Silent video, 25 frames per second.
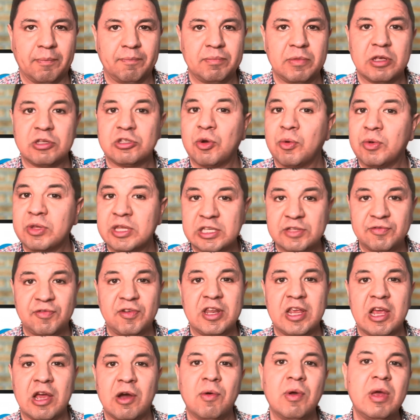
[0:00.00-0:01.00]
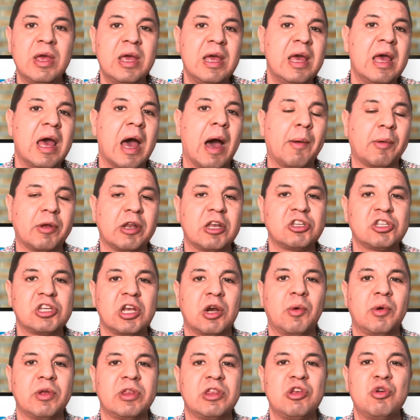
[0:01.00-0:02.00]
So in this video, I'm going to share
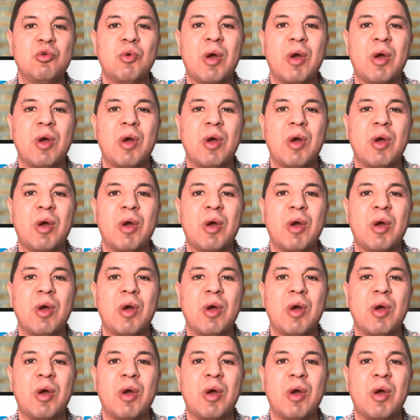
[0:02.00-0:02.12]
with you